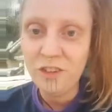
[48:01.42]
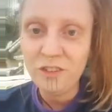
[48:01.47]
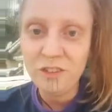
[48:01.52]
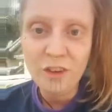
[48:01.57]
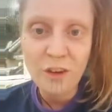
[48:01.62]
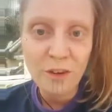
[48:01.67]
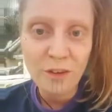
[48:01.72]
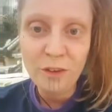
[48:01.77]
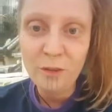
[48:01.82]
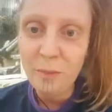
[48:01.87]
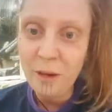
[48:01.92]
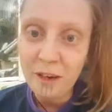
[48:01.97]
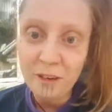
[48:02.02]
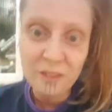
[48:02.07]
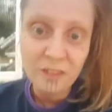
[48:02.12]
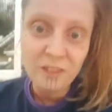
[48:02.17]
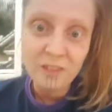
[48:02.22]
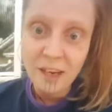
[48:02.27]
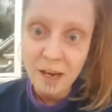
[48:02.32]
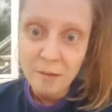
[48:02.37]
talks about
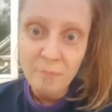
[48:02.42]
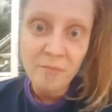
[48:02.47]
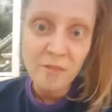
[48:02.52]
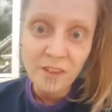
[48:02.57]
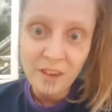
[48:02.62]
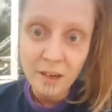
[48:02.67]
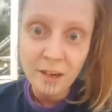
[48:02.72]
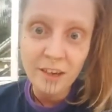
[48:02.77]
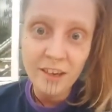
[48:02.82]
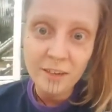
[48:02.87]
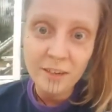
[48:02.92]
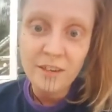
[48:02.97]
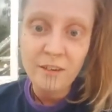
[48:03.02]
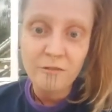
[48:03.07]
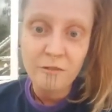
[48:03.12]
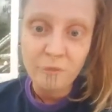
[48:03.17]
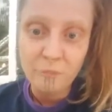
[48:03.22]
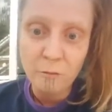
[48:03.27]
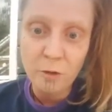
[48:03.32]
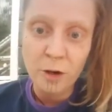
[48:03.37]
the same thing in
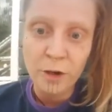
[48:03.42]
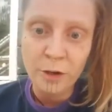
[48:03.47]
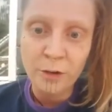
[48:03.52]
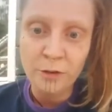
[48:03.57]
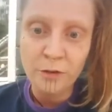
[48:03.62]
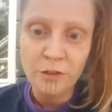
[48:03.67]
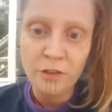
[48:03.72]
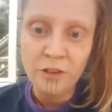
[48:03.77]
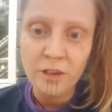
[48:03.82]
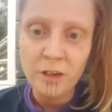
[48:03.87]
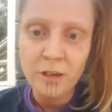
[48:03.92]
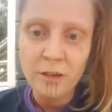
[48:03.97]
different words.